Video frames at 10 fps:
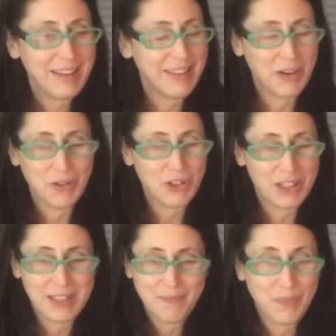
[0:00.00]
They're
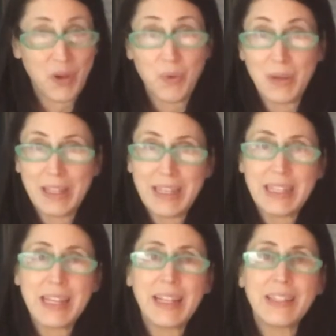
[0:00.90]
really
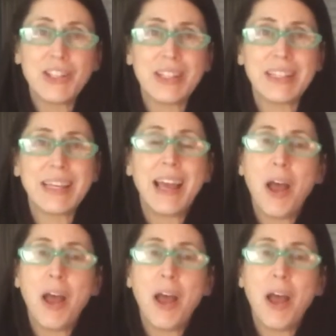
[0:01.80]
intelligent.